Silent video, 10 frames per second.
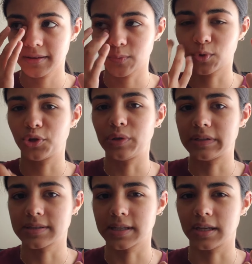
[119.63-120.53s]
what do you need
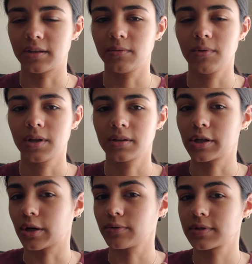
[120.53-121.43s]
to see? The
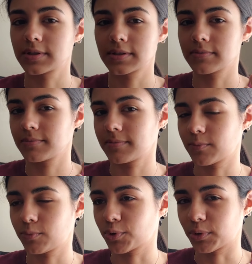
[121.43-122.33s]
ghosts
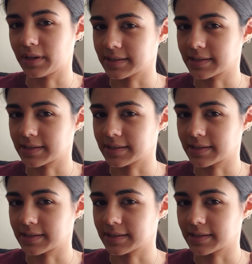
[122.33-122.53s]
don't need to